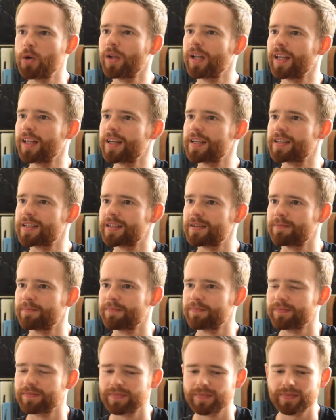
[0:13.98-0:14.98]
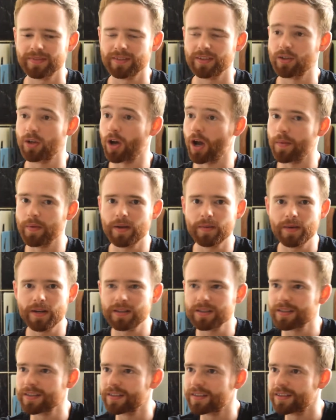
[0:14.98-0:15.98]
You were like this. You got how many
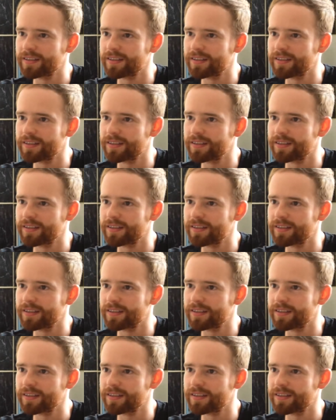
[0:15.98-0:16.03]
minutes?